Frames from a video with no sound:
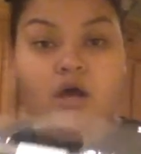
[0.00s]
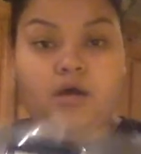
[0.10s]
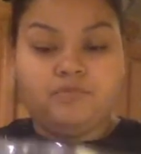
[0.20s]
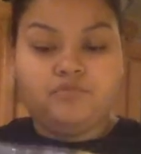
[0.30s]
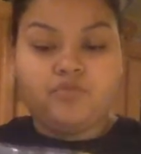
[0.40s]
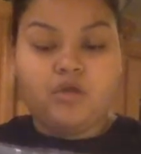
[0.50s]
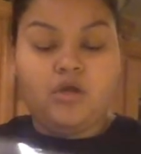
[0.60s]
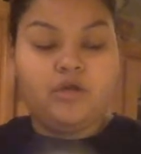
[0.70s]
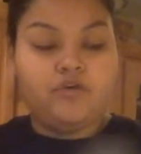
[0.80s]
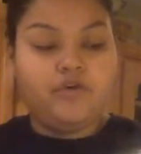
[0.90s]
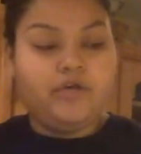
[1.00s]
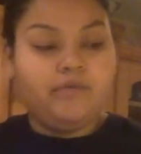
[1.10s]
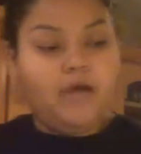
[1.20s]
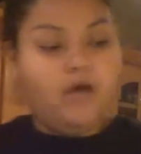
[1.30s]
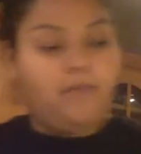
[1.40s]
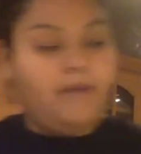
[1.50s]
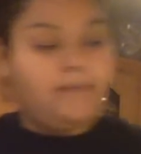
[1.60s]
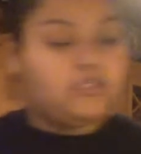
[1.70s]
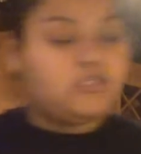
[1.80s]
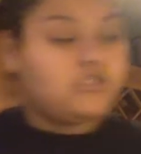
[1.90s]
and green bell
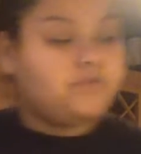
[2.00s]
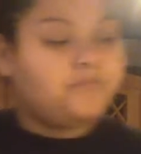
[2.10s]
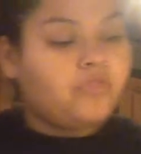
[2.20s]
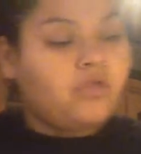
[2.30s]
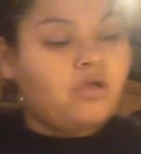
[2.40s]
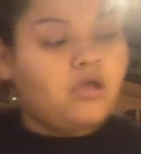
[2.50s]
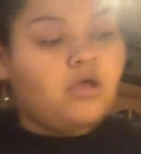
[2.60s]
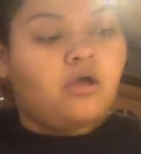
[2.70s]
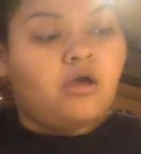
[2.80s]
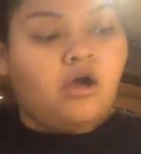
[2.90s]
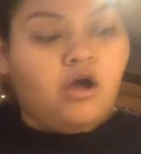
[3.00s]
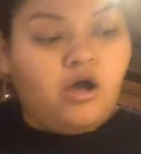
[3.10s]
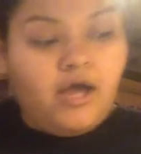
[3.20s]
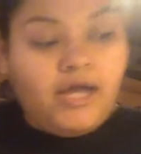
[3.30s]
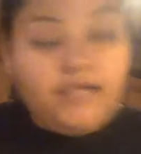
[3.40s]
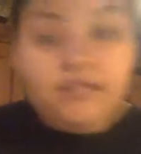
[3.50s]
peppers. And